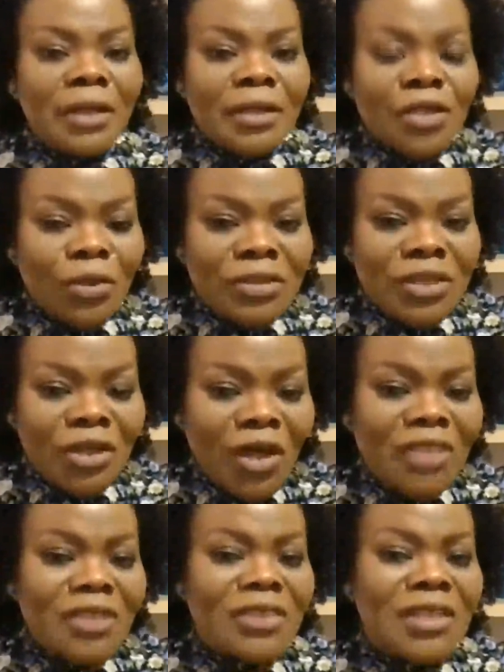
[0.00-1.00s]
The
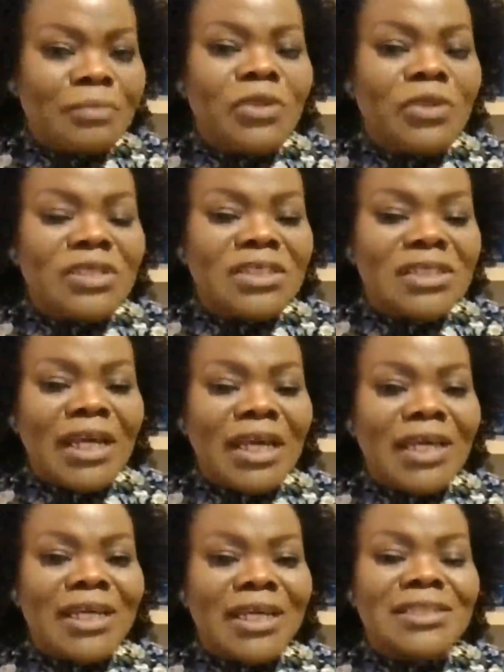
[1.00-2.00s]
other thing I'm going to say
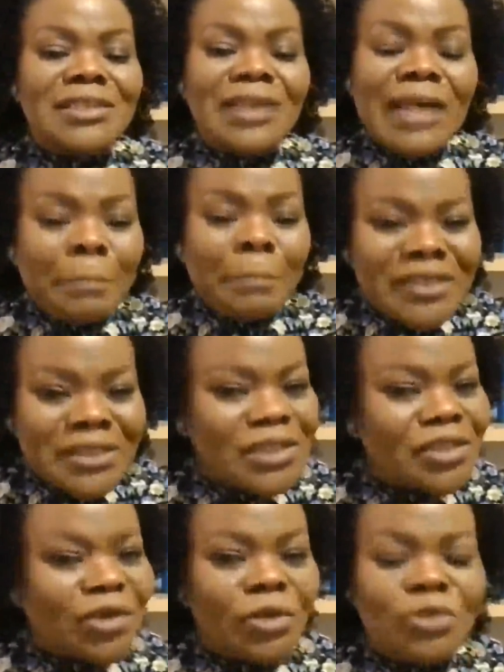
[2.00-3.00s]
is
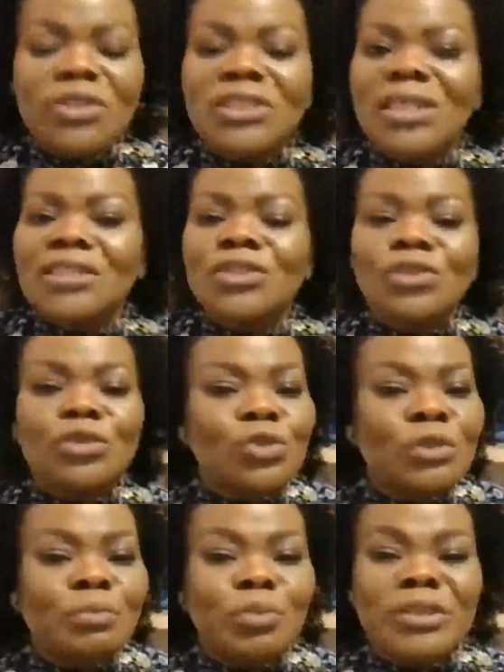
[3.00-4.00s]
capacity on your side is
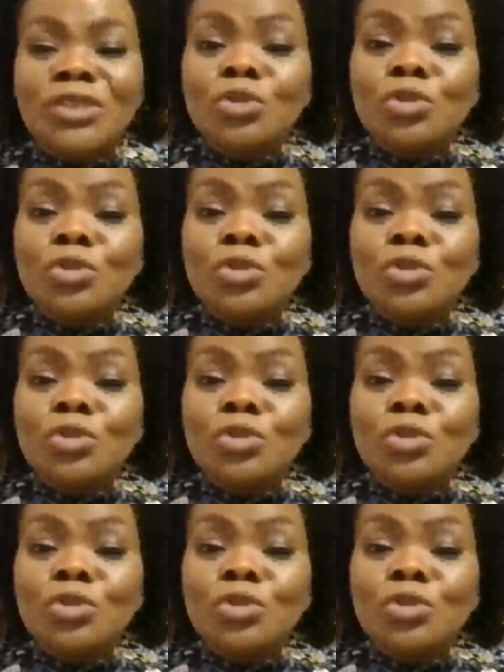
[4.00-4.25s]
also important.